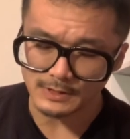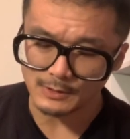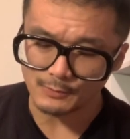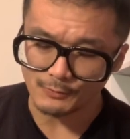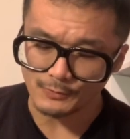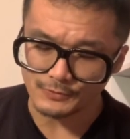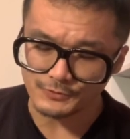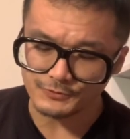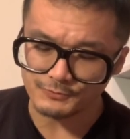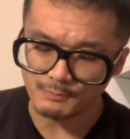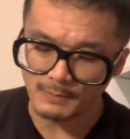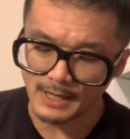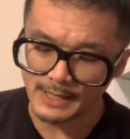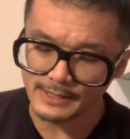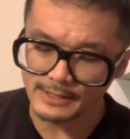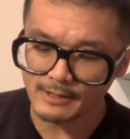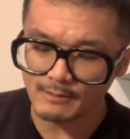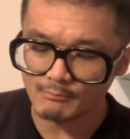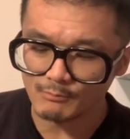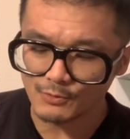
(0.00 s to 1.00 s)
with spine
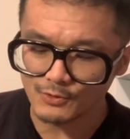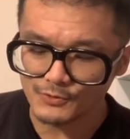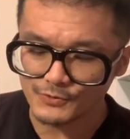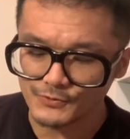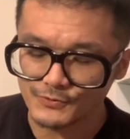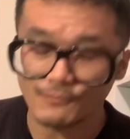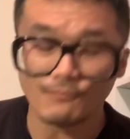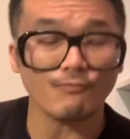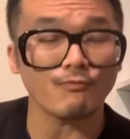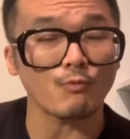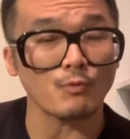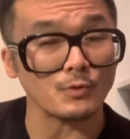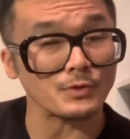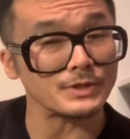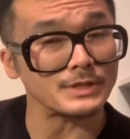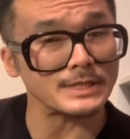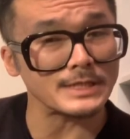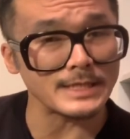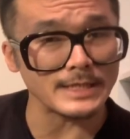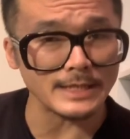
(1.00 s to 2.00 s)
numbers
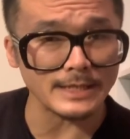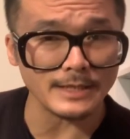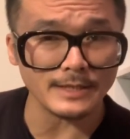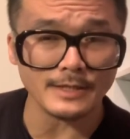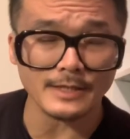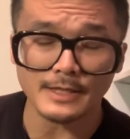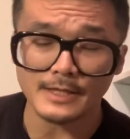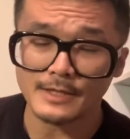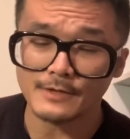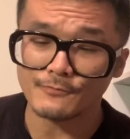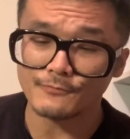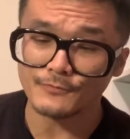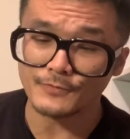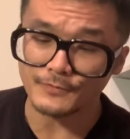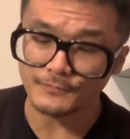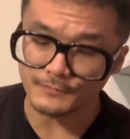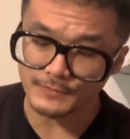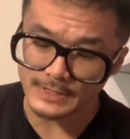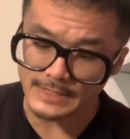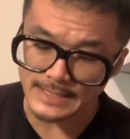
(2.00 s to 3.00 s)
14,
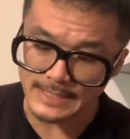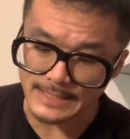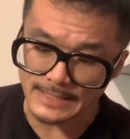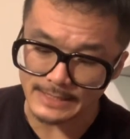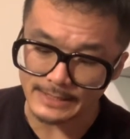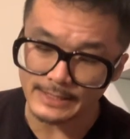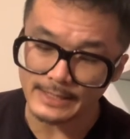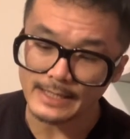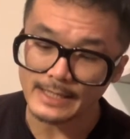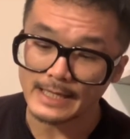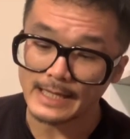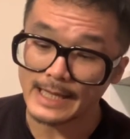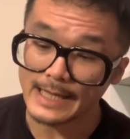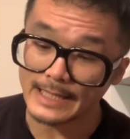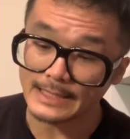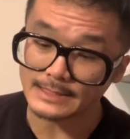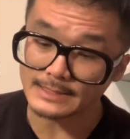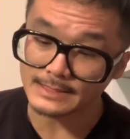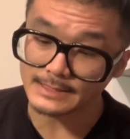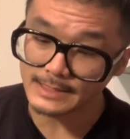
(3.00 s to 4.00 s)
15,
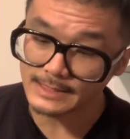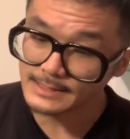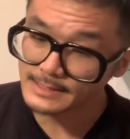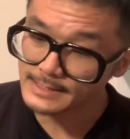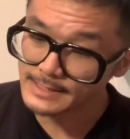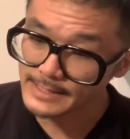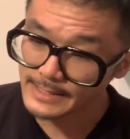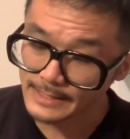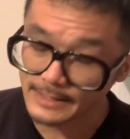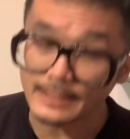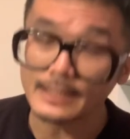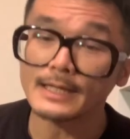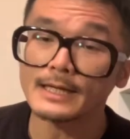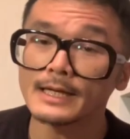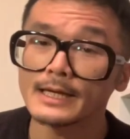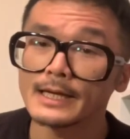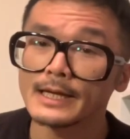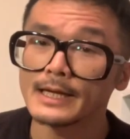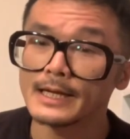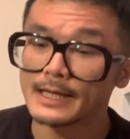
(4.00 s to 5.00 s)
and 16.
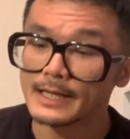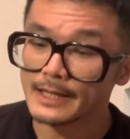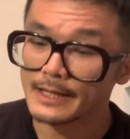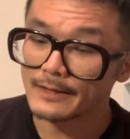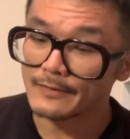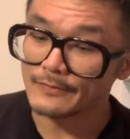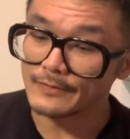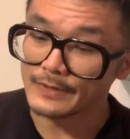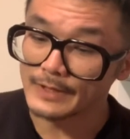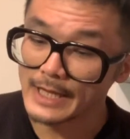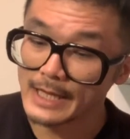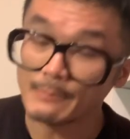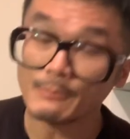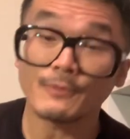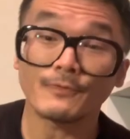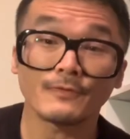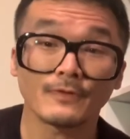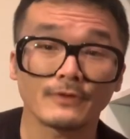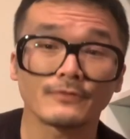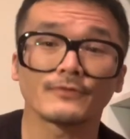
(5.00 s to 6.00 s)
The name
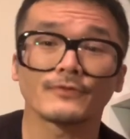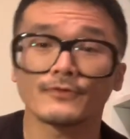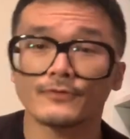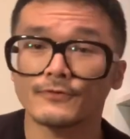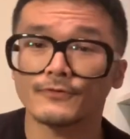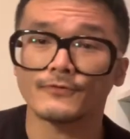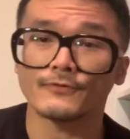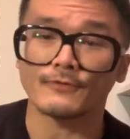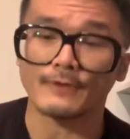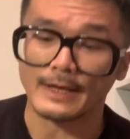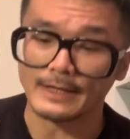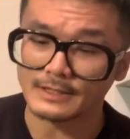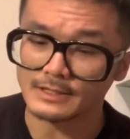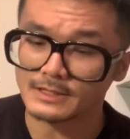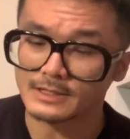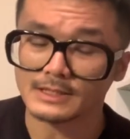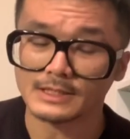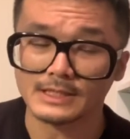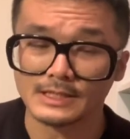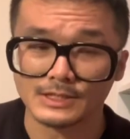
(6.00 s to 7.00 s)
of this
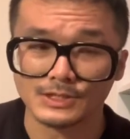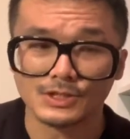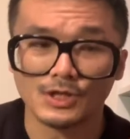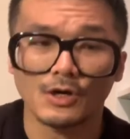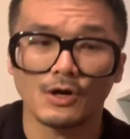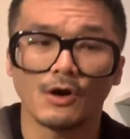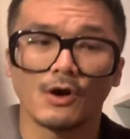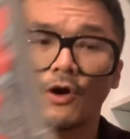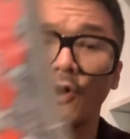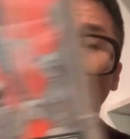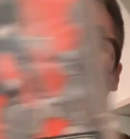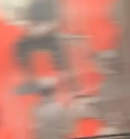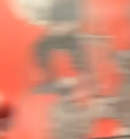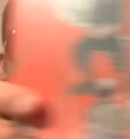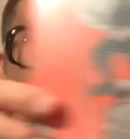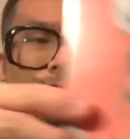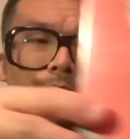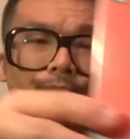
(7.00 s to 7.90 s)
set is called